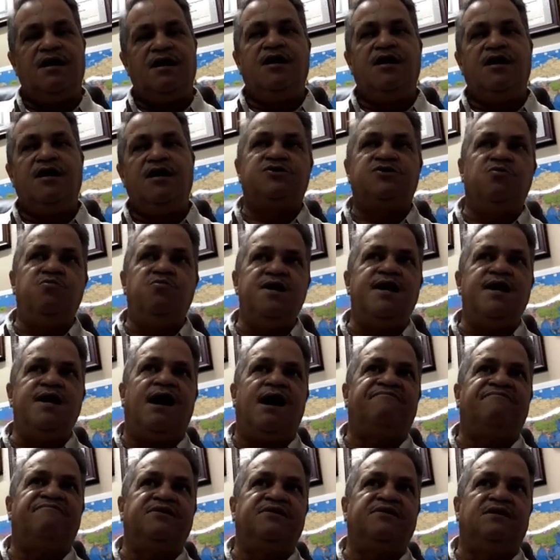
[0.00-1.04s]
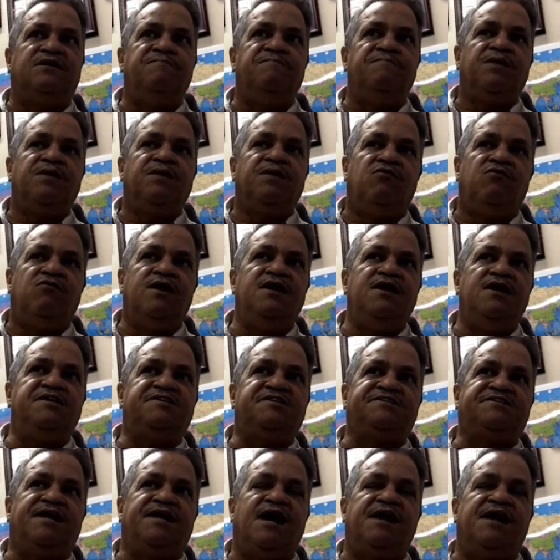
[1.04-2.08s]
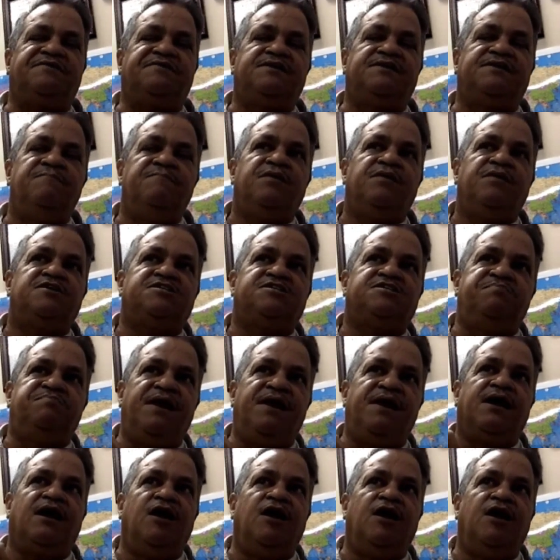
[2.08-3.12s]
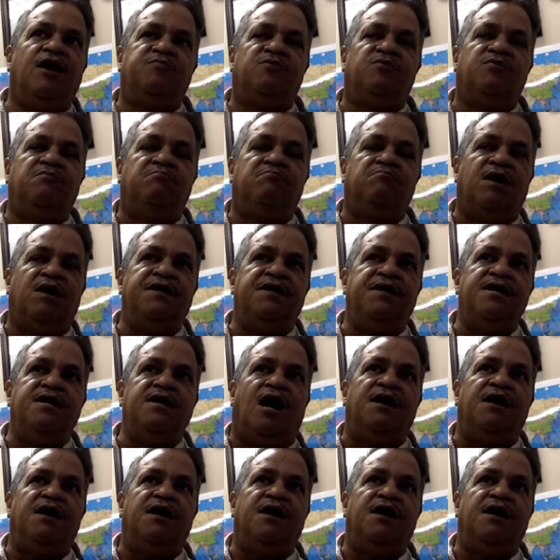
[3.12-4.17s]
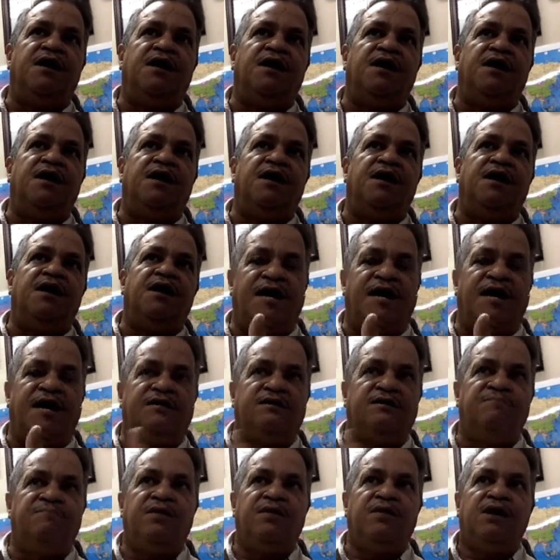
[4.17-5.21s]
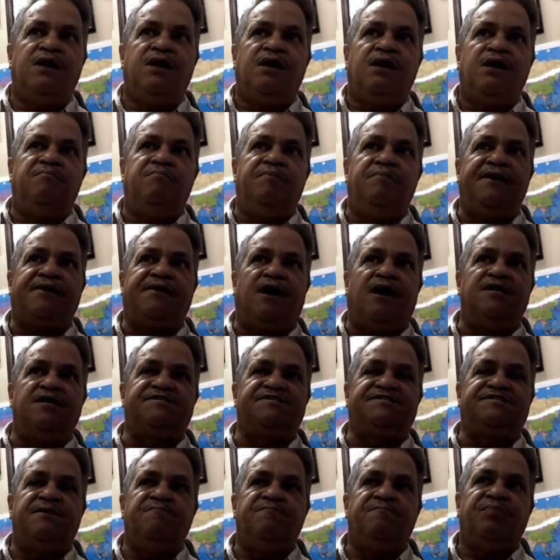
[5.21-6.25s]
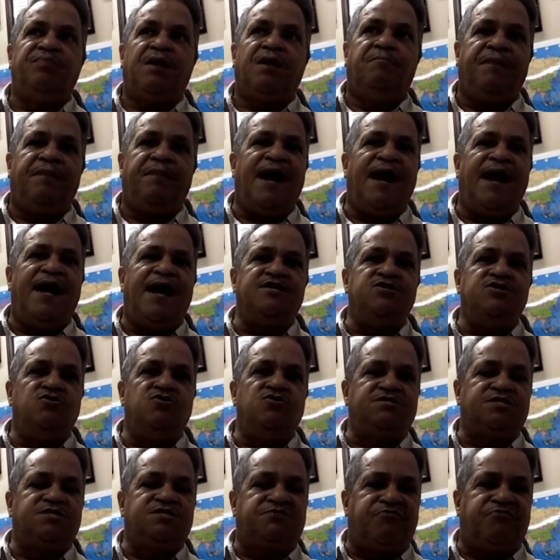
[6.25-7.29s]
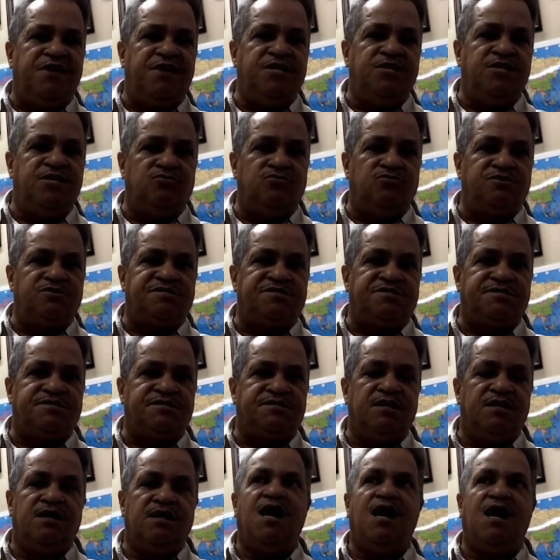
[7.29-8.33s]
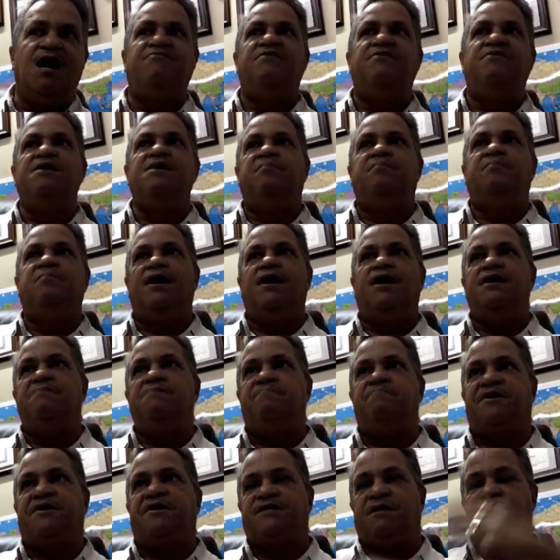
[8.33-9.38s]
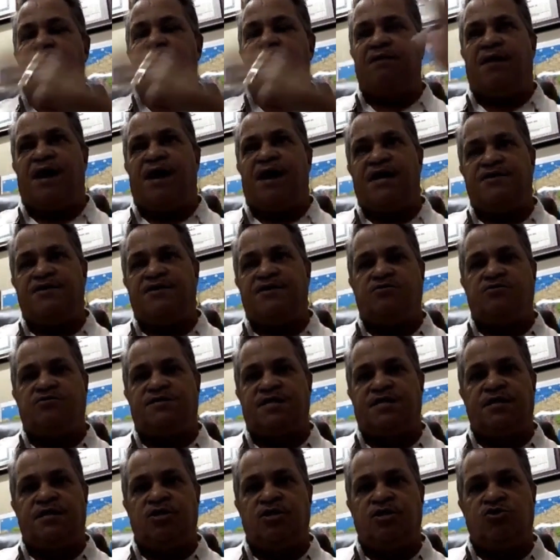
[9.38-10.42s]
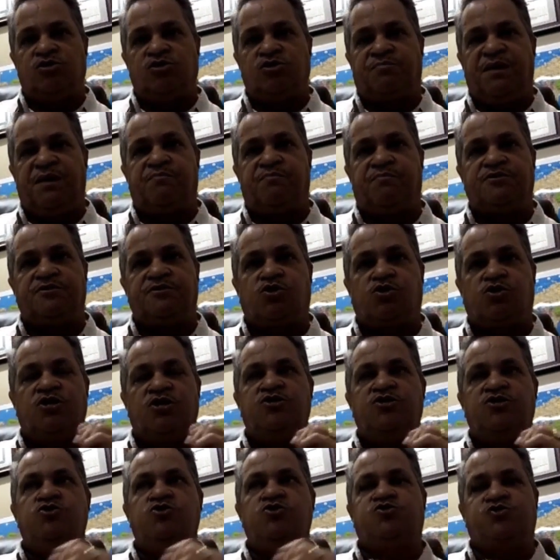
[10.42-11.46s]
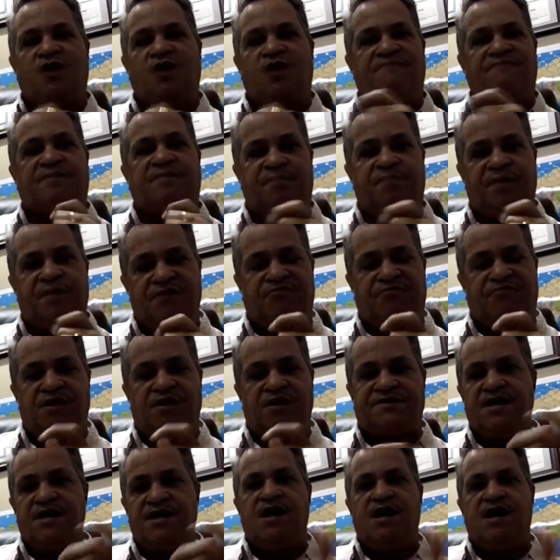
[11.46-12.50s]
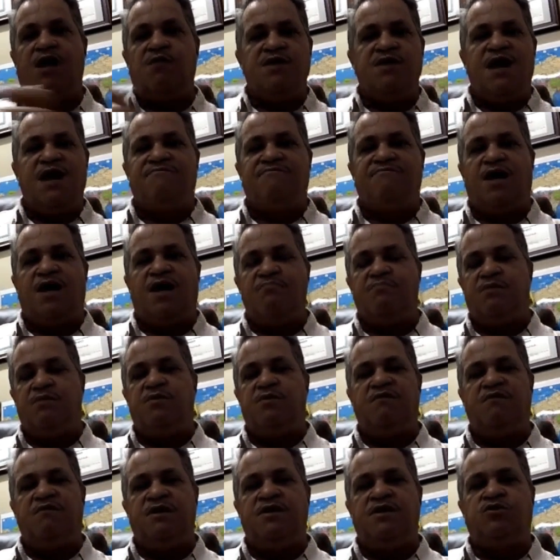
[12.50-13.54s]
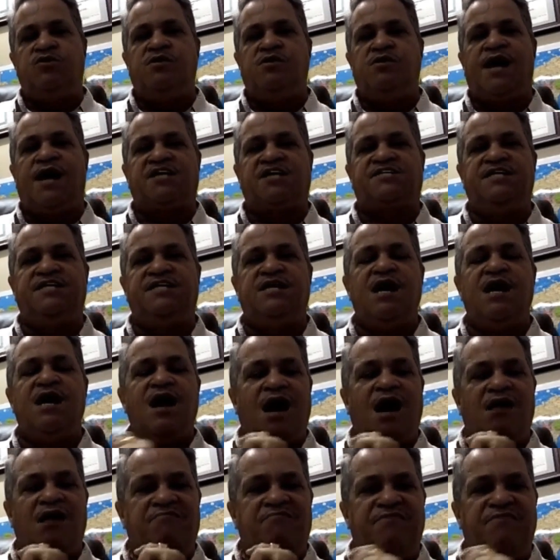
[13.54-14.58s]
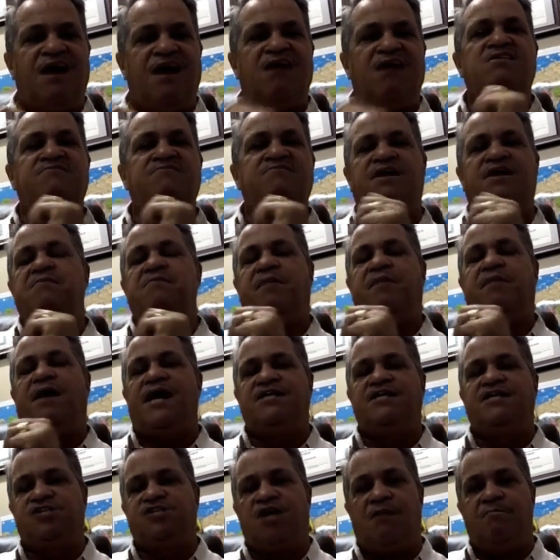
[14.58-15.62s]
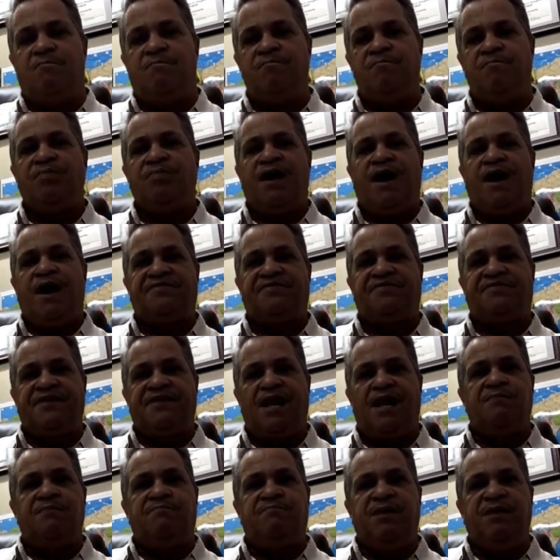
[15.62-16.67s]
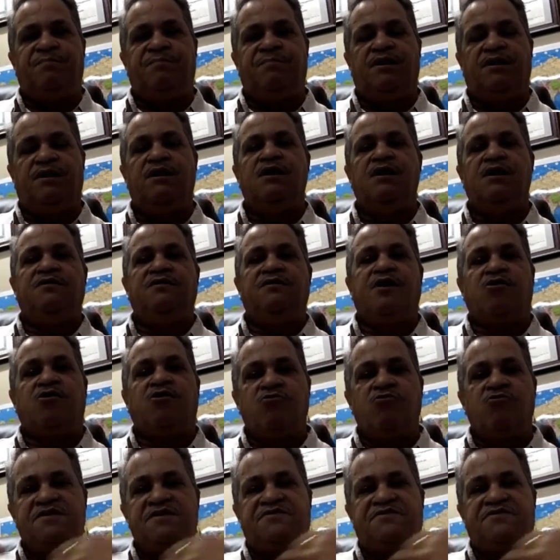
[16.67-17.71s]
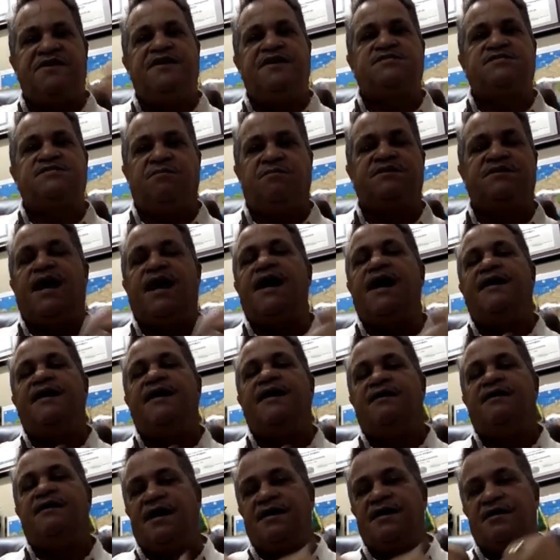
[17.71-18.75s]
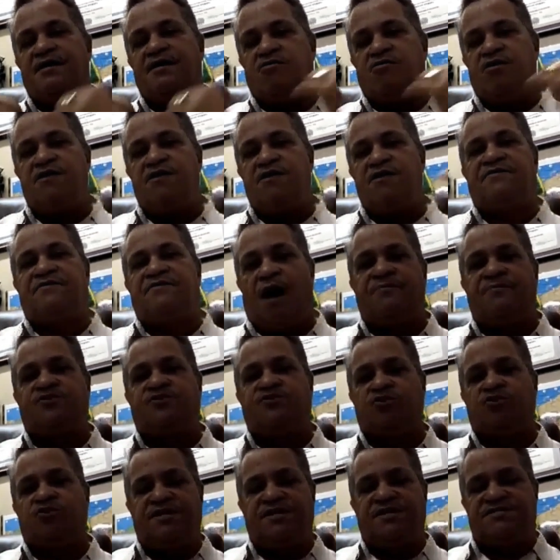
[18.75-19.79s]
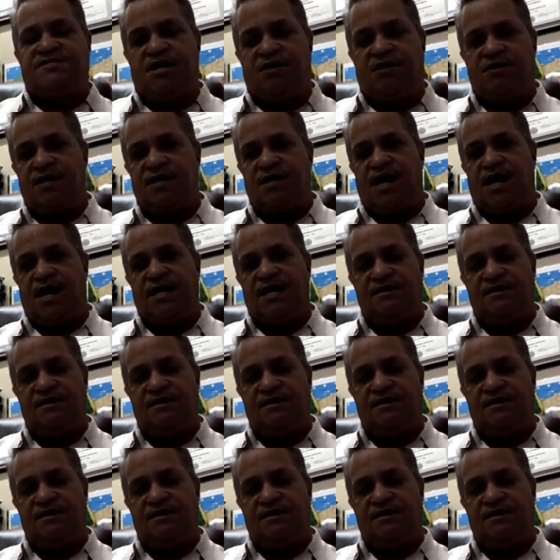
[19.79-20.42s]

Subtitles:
So we have to really start spending a lot more money on the image of Guyana, because bad news is free news. Everybody picks up the bad news in the newspapers. Good news, you have to pay for it. And we've been doing actually a very, very bad job at telling people the great things about Guyana and the great opportunities here in Guyana.